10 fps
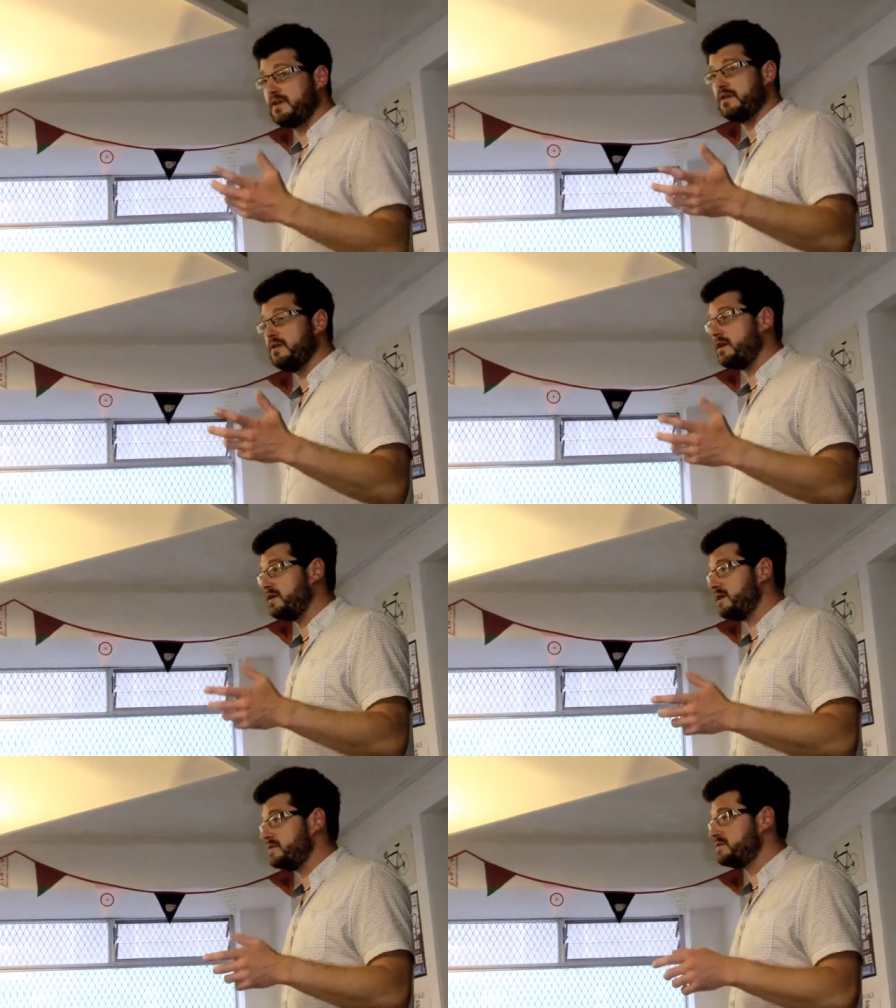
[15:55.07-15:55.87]
Lynn and
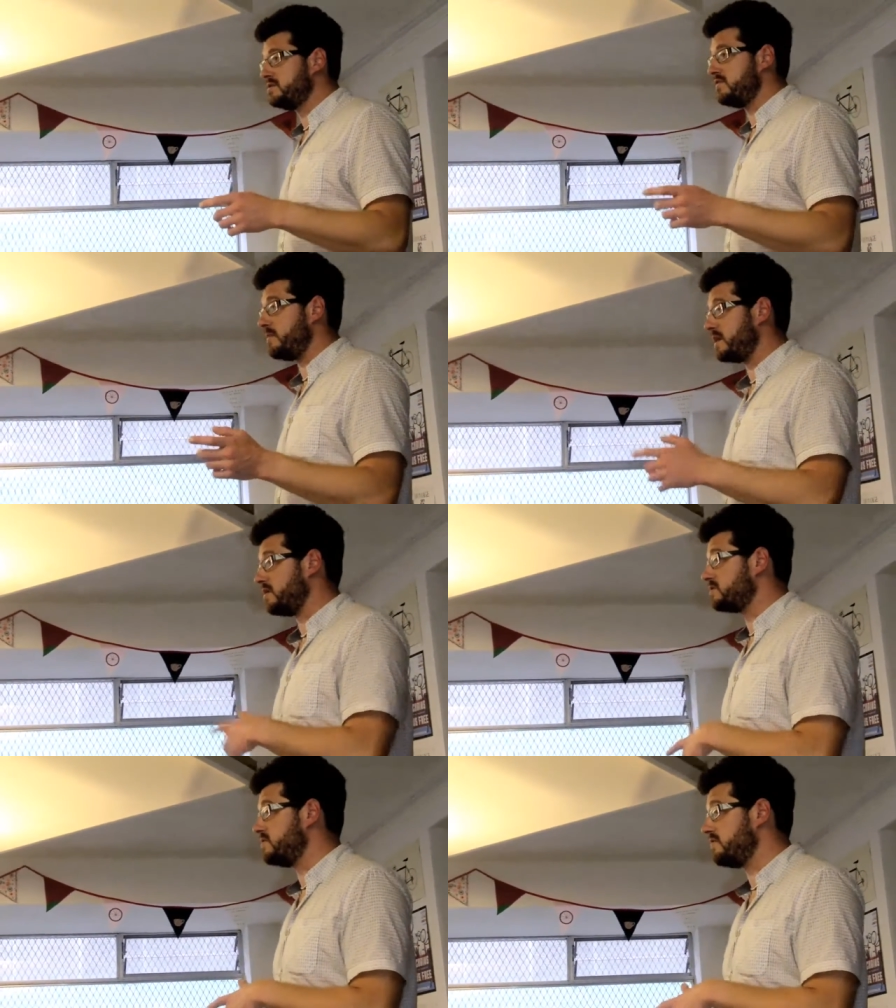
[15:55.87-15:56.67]
I did to the Big
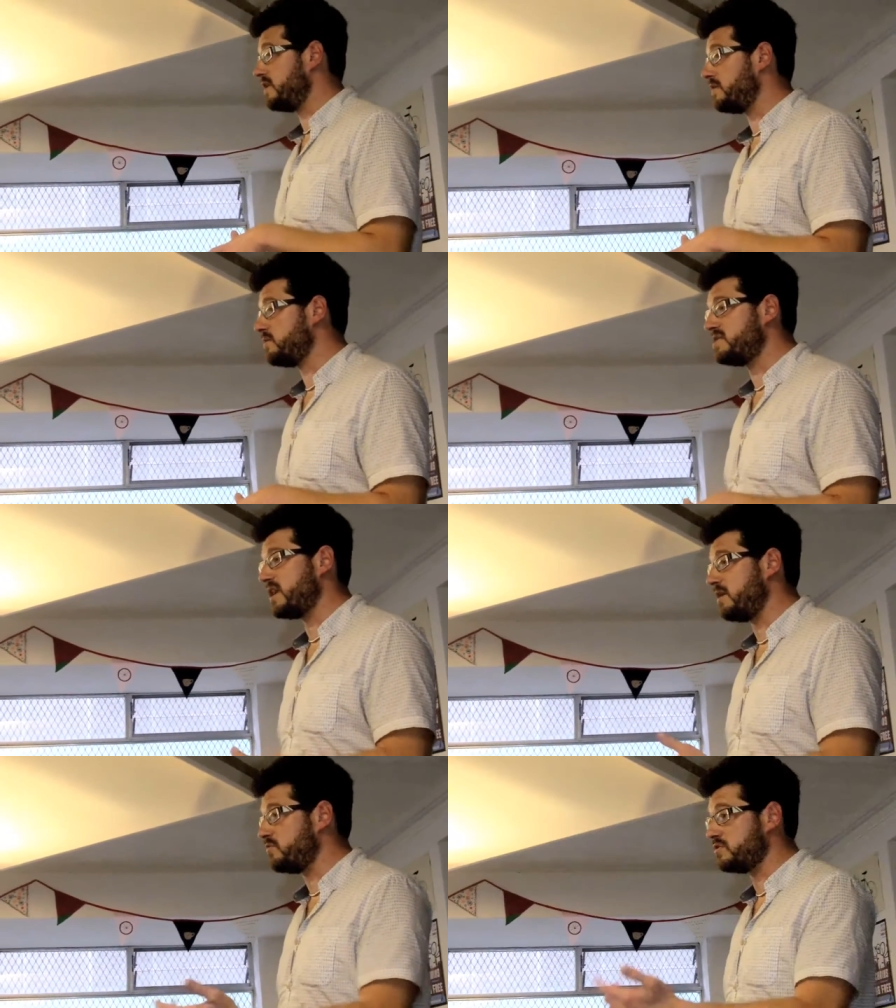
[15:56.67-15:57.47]
Lottery Fund, which
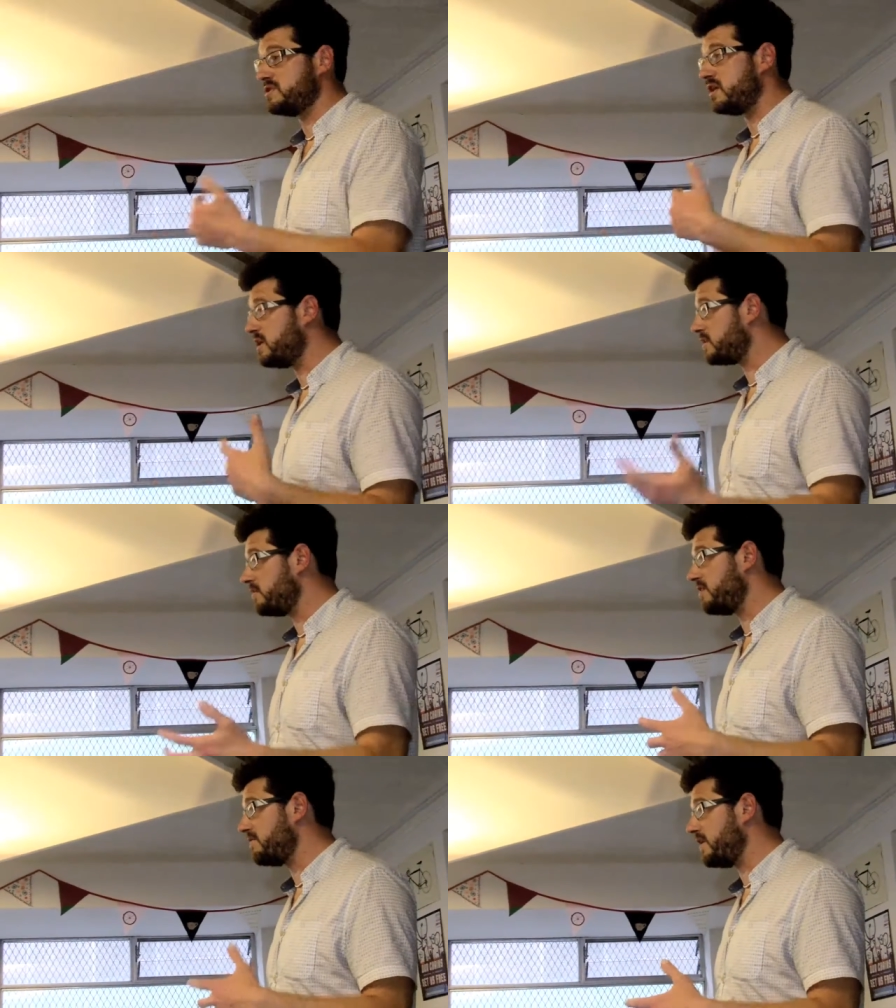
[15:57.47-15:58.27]
again brought in a
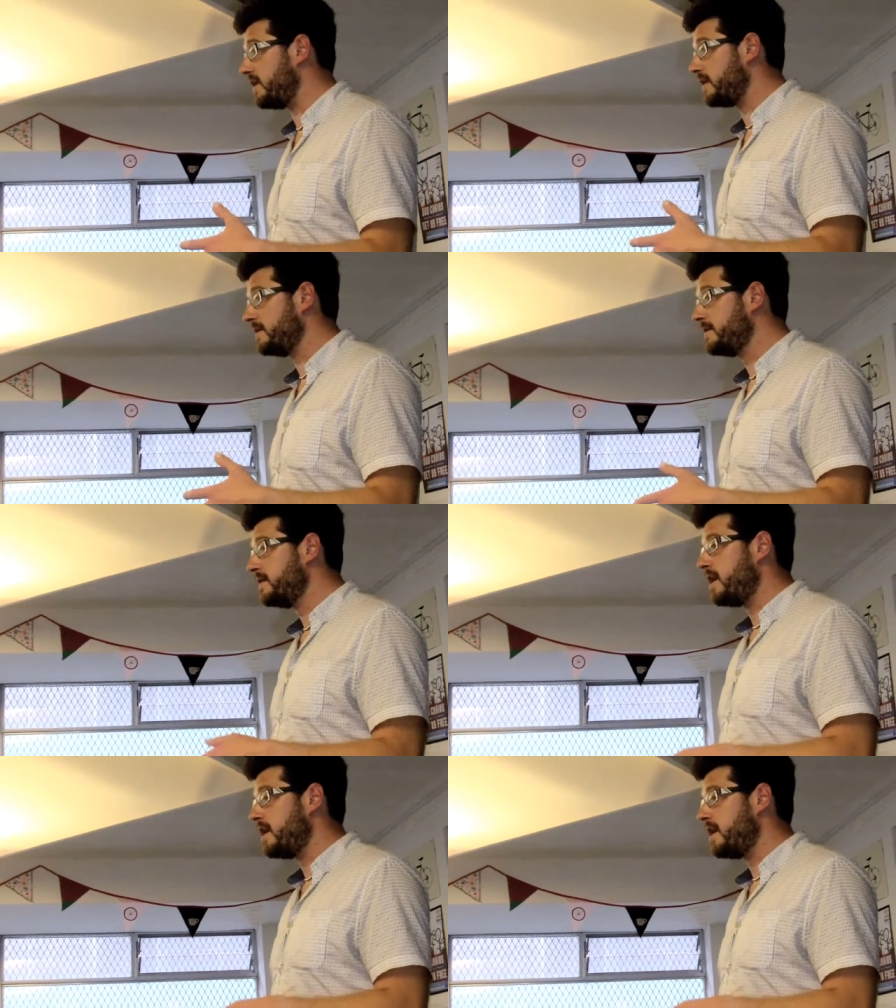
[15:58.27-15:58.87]
little bit of funding.